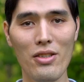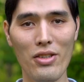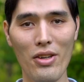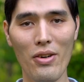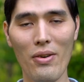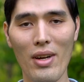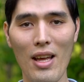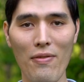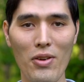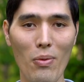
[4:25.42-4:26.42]
So
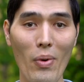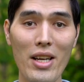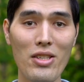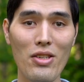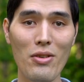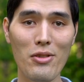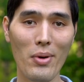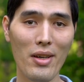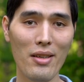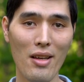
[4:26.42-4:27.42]
if you're ready to use
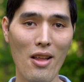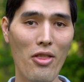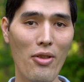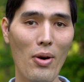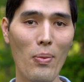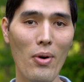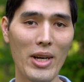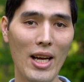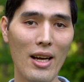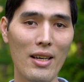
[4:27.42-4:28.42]
one, throw
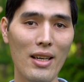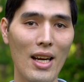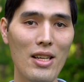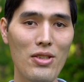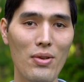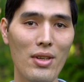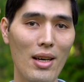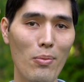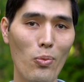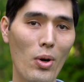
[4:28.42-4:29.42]
one on, get it tuned
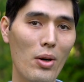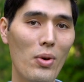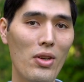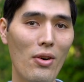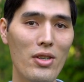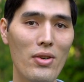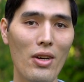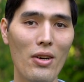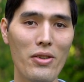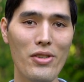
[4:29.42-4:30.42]
up, work with your archery
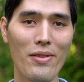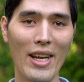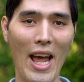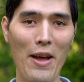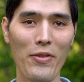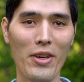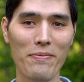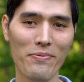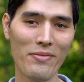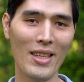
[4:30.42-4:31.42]
coach, and have fun.
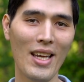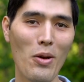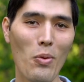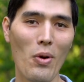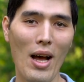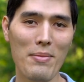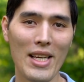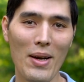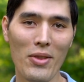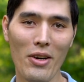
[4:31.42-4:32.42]
I'm
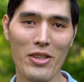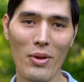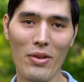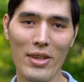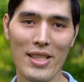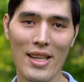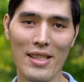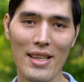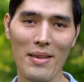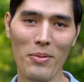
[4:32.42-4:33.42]
Scott with Archery 360.